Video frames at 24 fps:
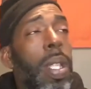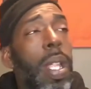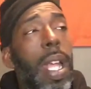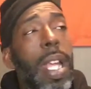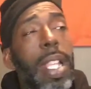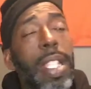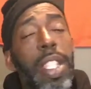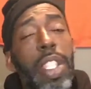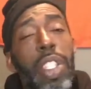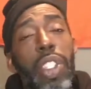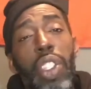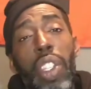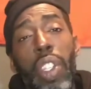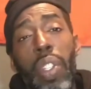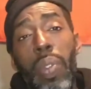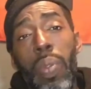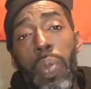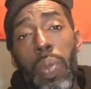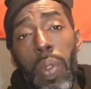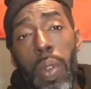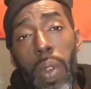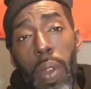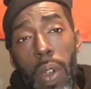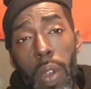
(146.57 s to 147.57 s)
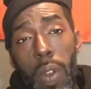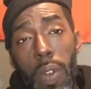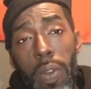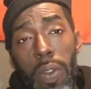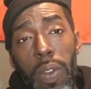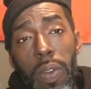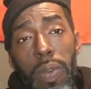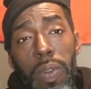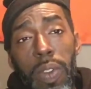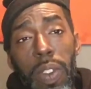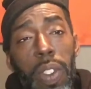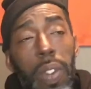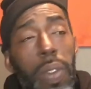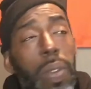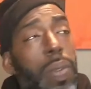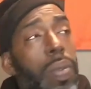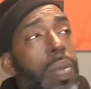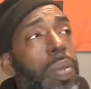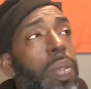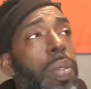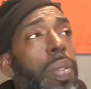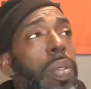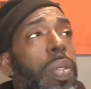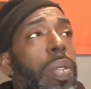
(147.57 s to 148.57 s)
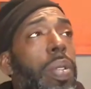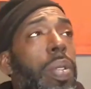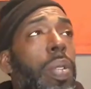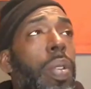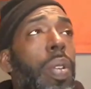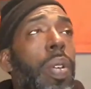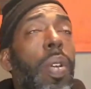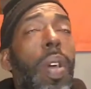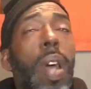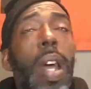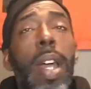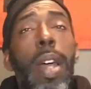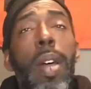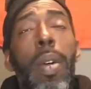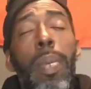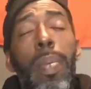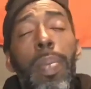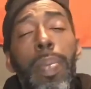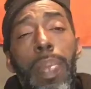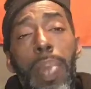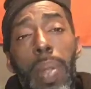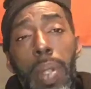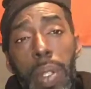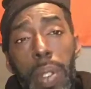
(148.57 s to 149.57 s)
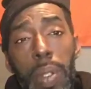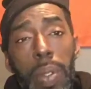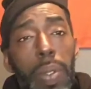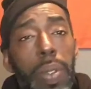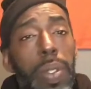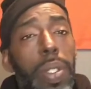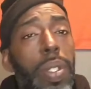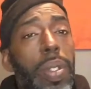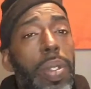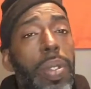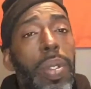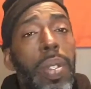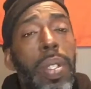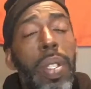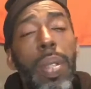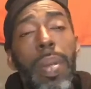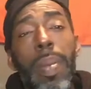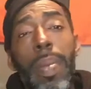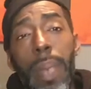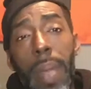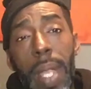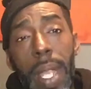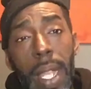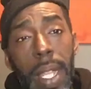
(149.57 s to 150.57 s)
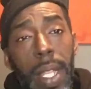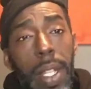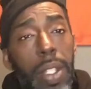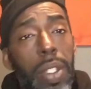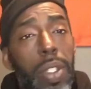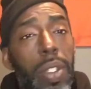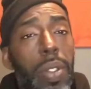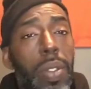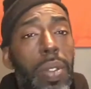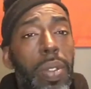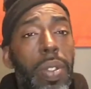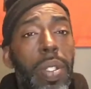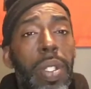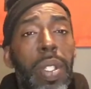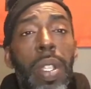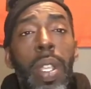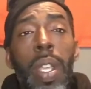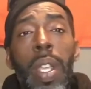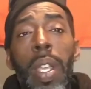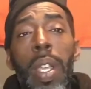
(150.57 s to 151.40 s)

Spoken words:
That's a general overview. You know, I help producers, managers,